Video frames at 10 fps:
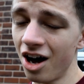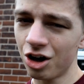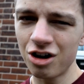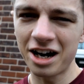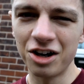
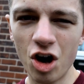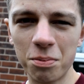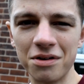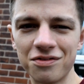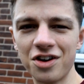cracking open
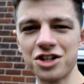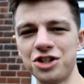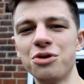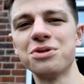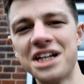and first
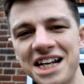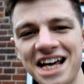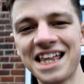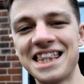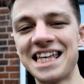using
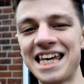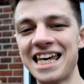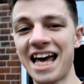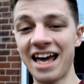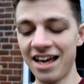
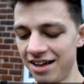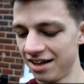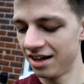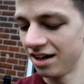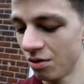the
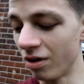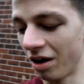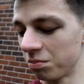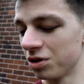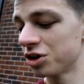well,
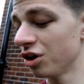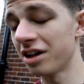I'm going to call it